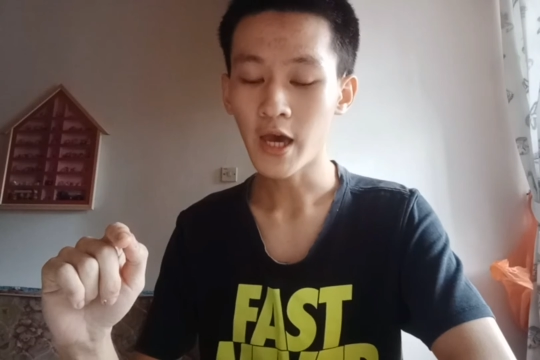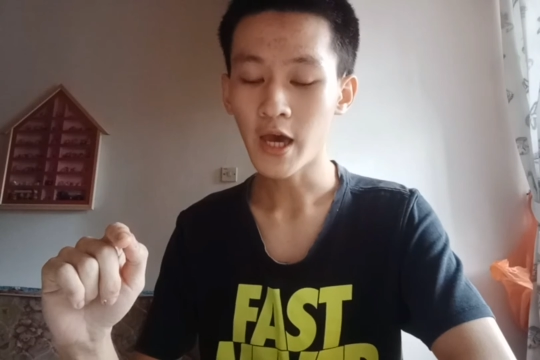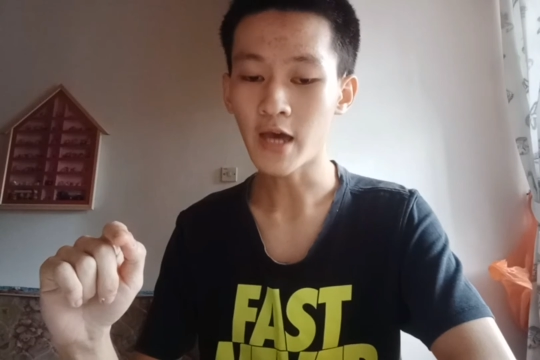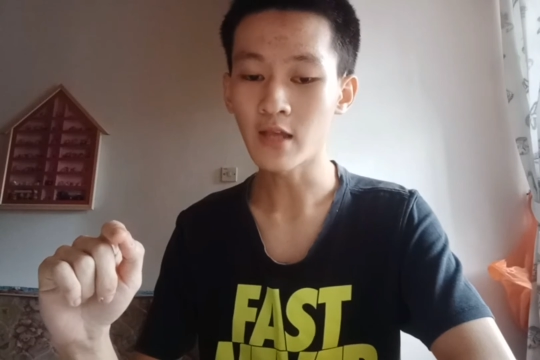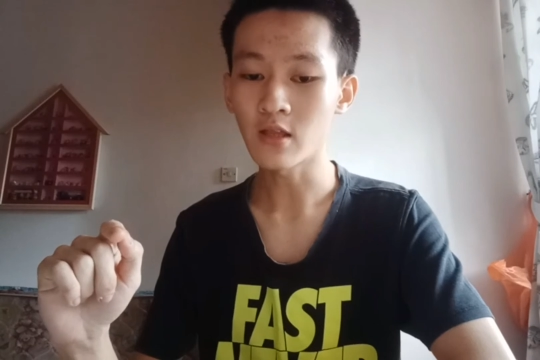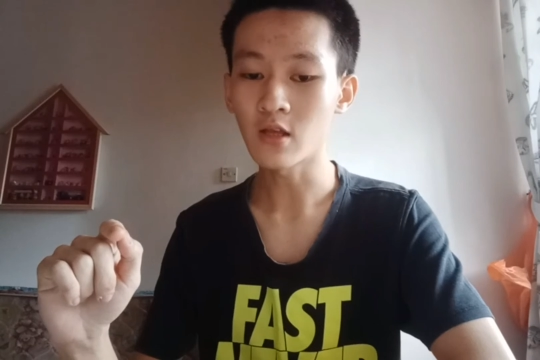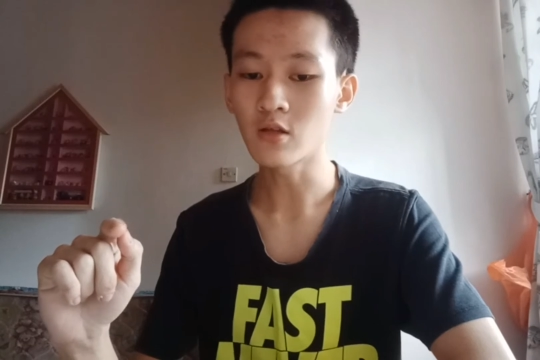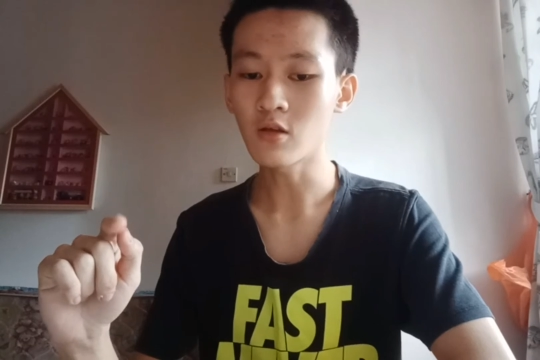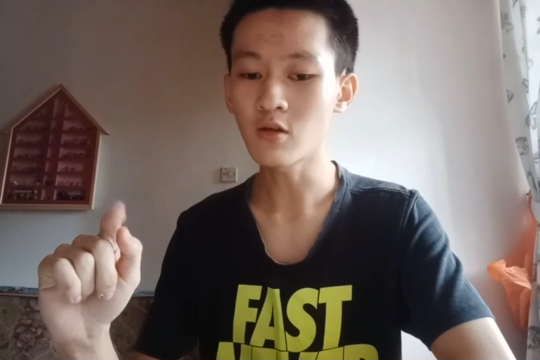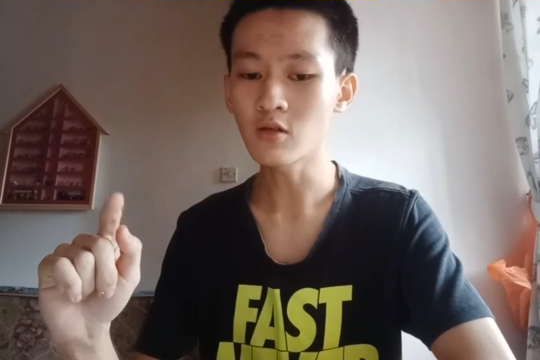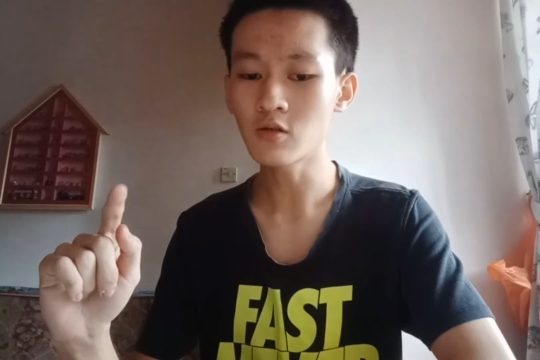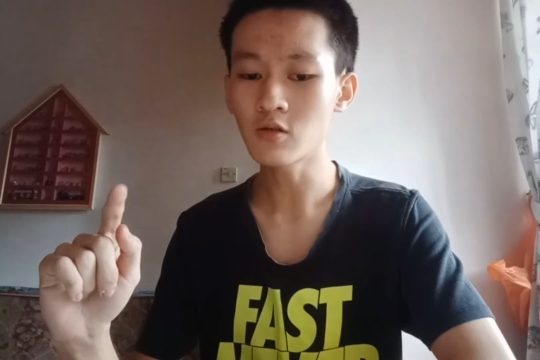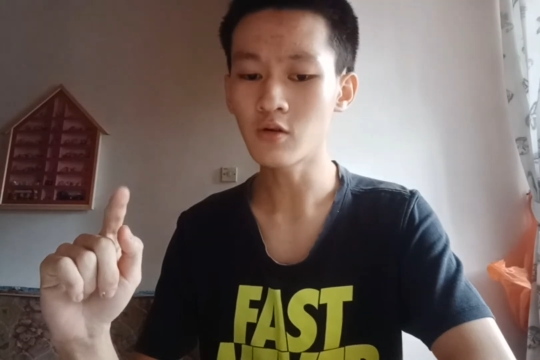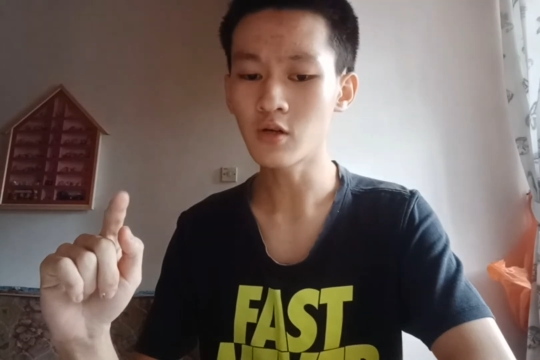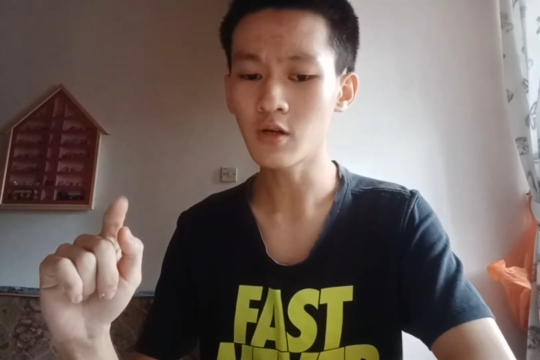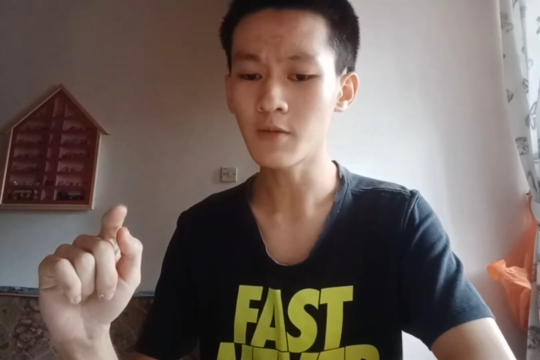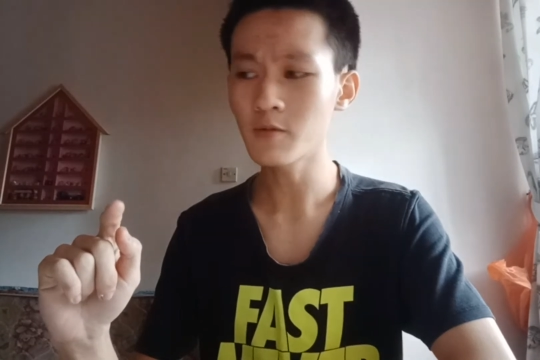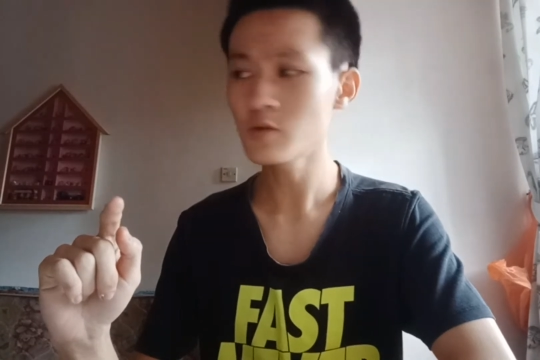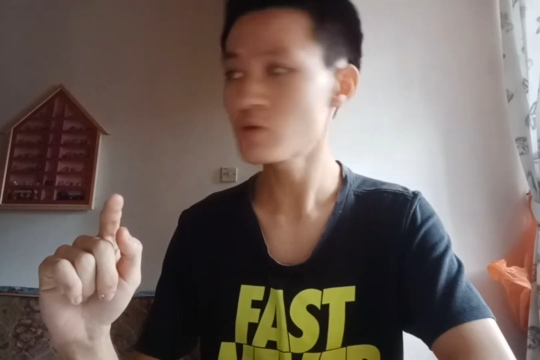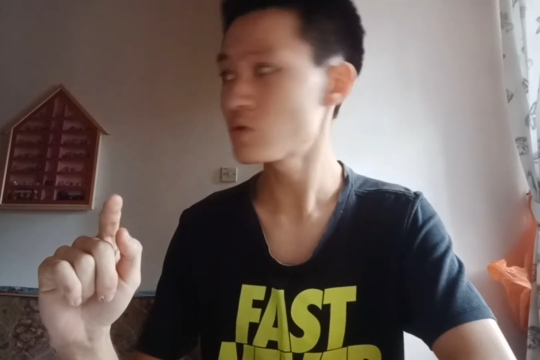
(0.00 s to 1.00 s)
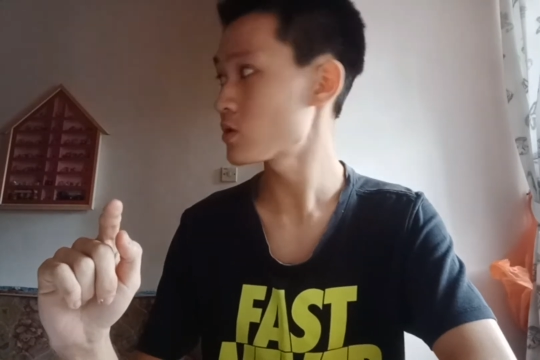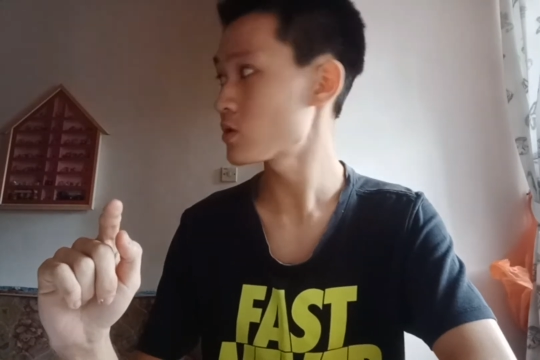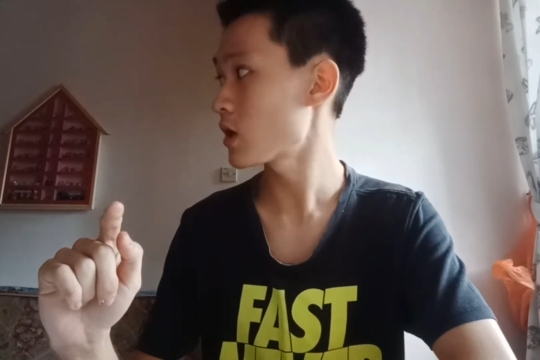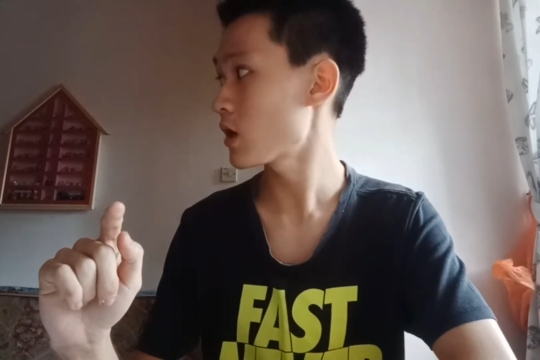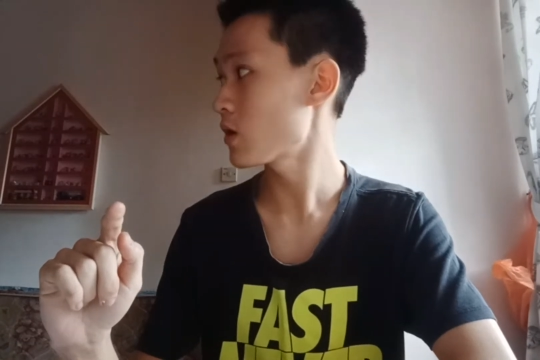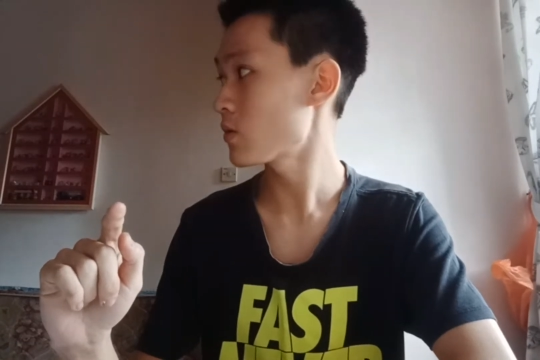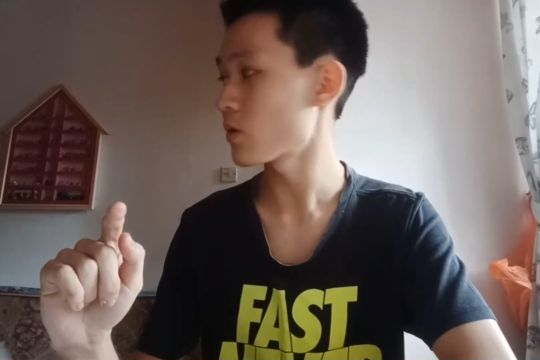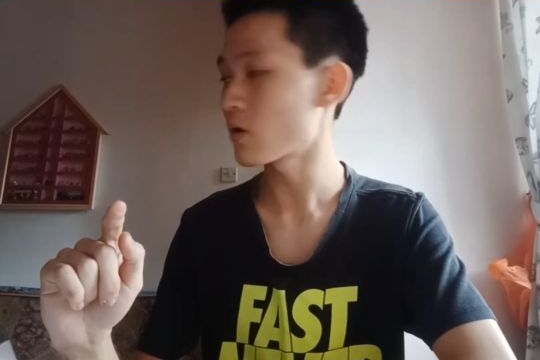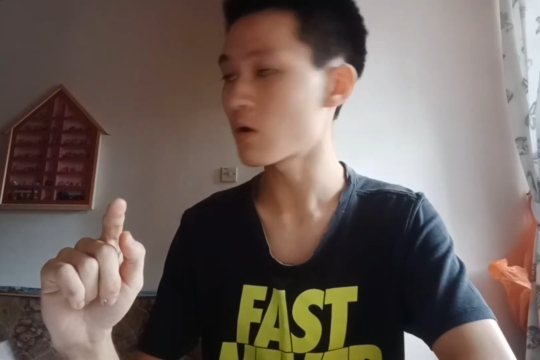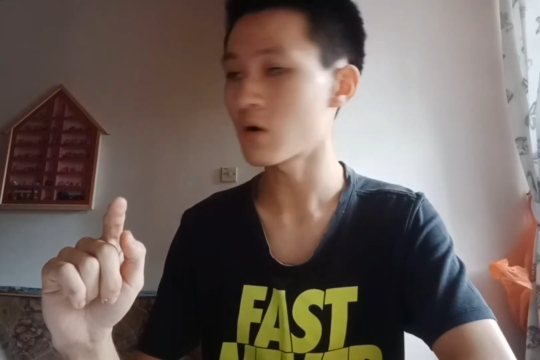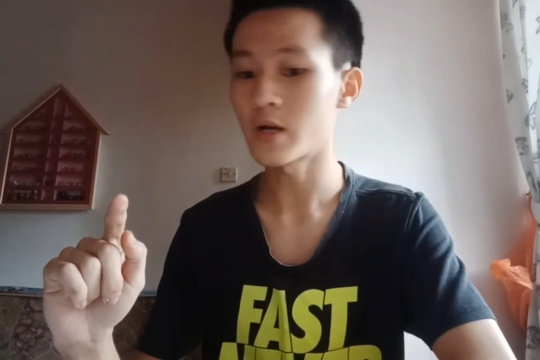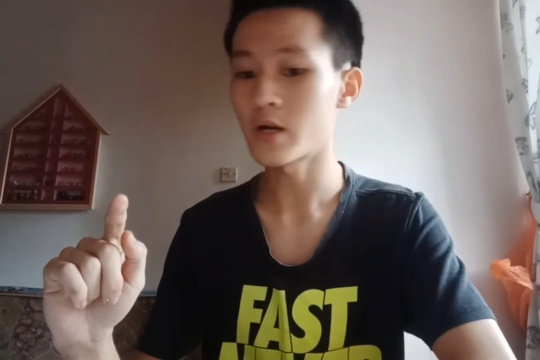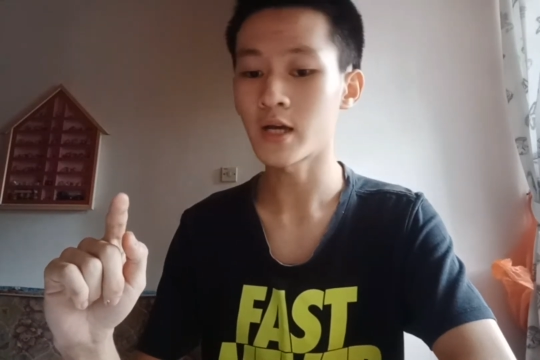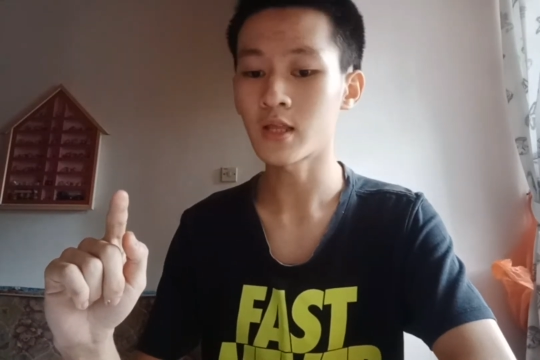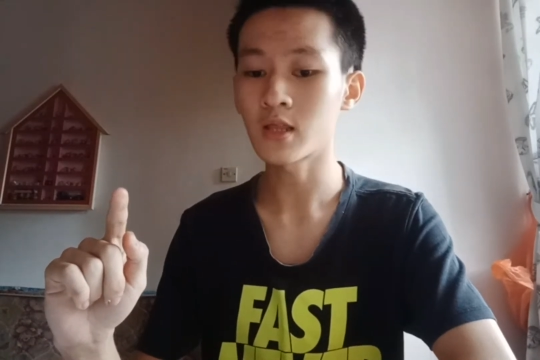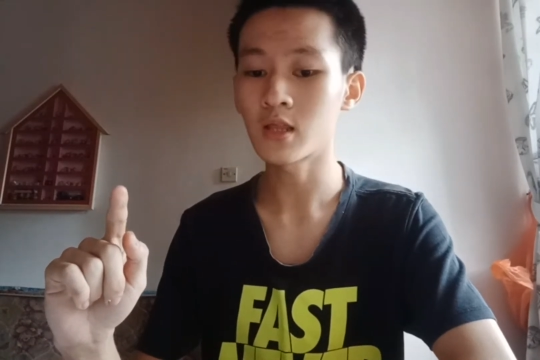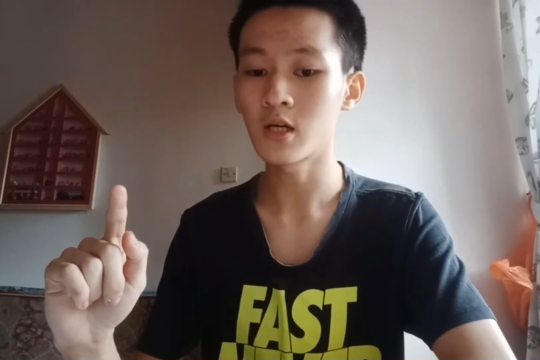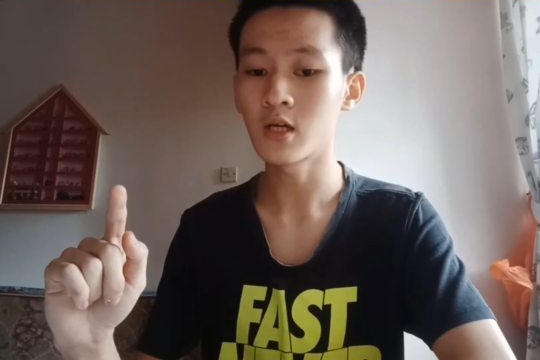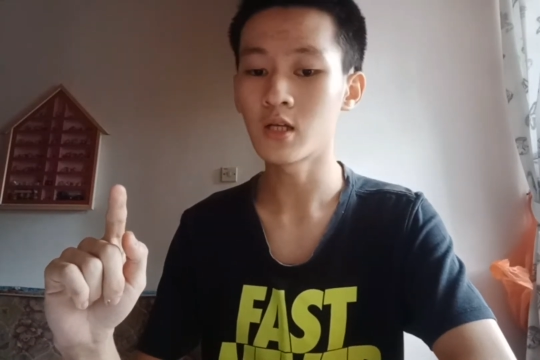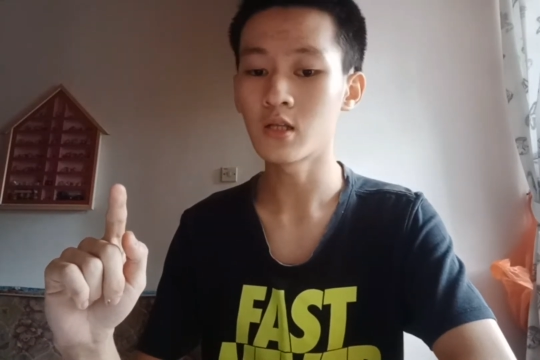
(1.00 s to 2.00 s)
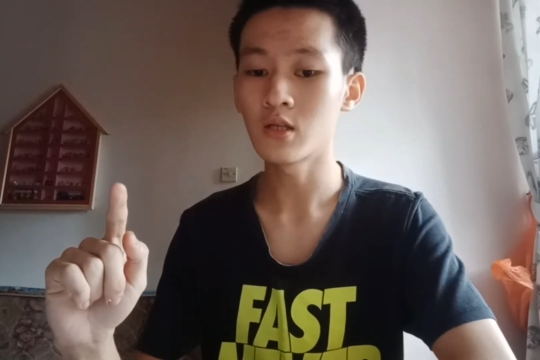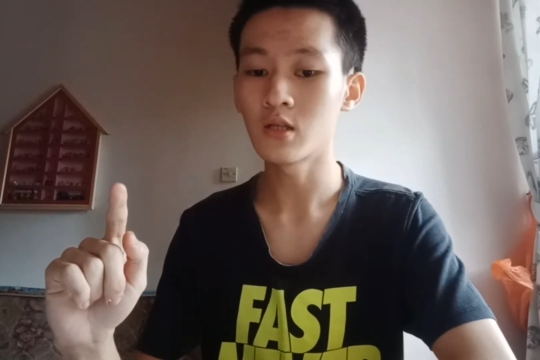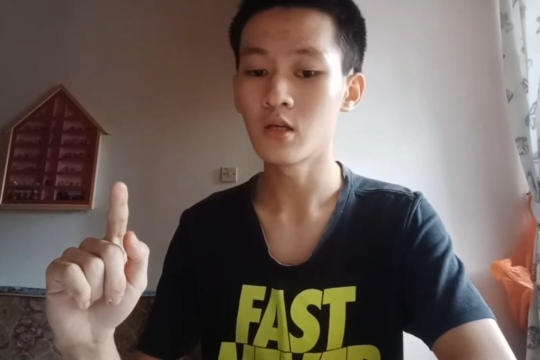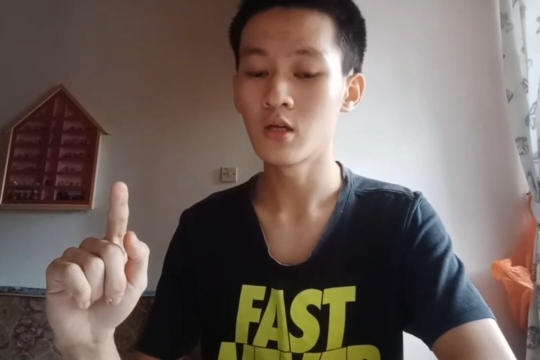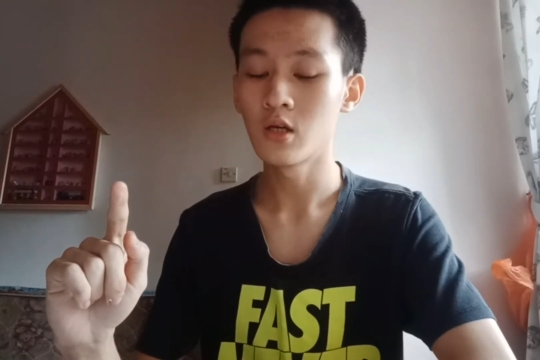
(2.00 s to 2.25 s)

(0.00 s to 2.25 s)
and the deoxyribose sugar will connected